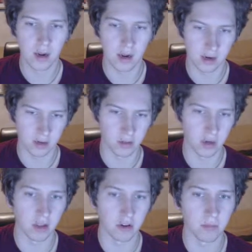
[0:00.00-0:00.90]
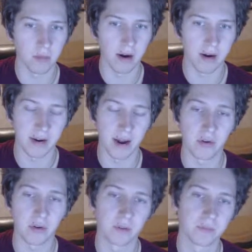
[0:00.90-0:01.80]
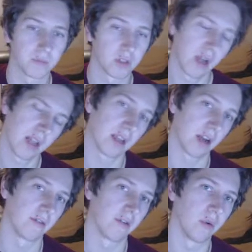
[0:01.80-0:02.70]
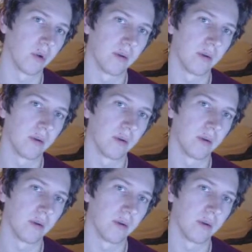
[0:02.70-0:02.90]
because you get to spread it out. So that's kind of cool.